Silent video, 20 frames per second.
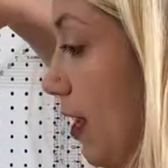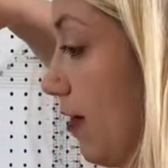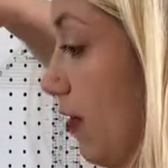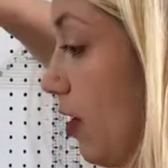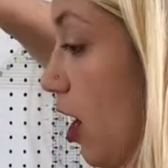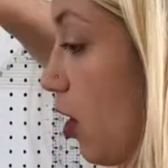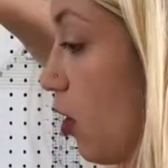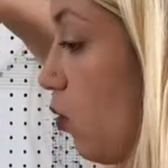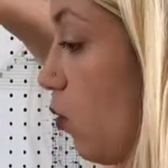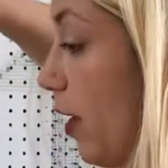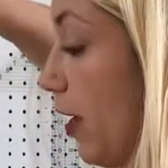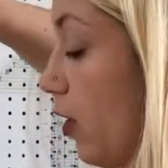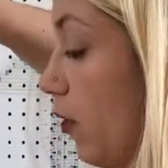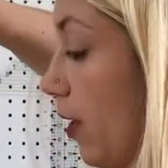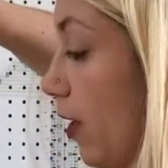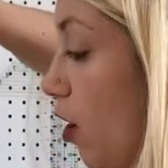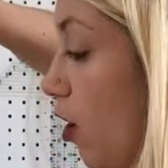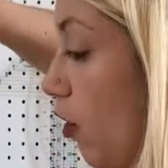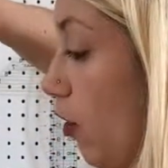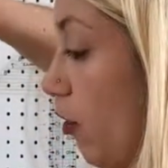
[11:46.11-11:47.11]
They're not quite
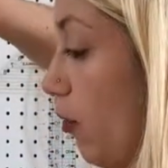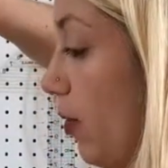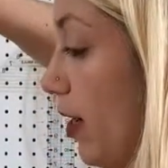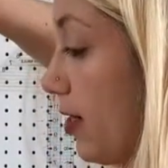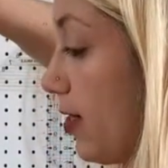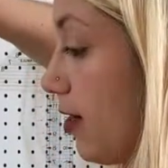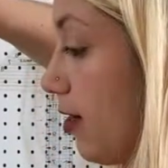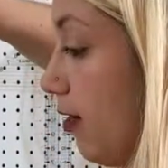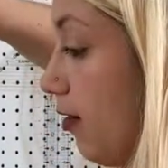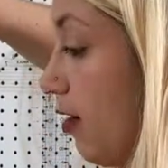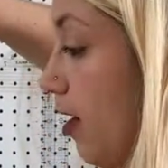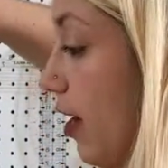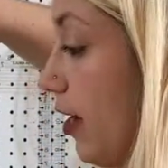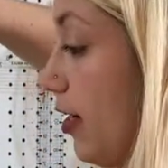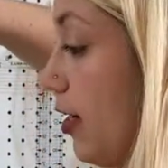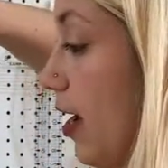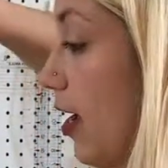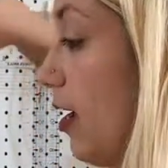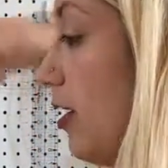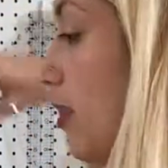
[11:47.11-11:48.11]
going all the way to the
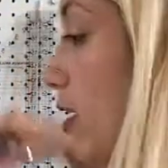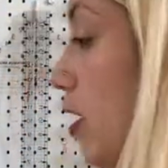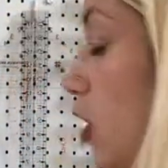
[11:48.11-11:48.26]
line yet,